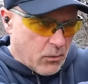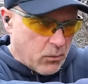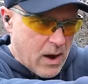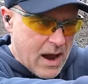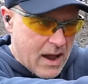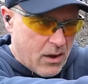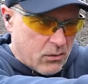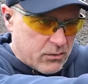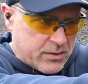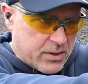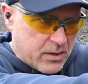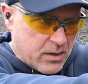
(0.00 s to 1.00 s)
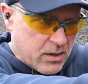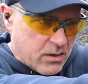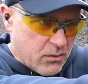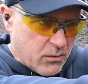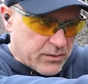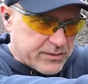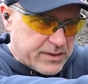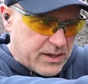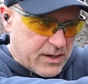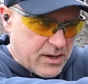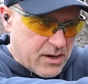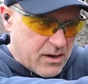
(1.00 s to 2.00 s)
round we'll
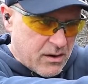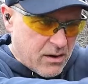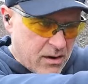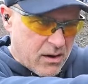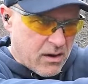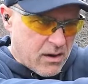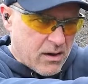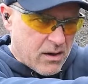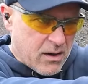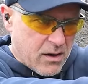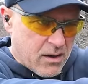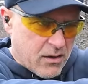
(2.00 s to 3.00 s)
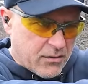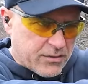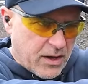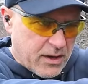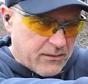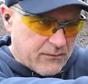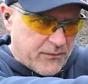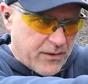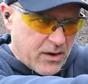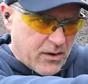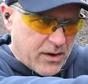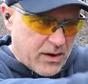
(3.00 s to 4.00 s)
see here there's like
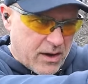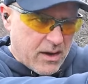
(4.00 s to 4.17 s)
very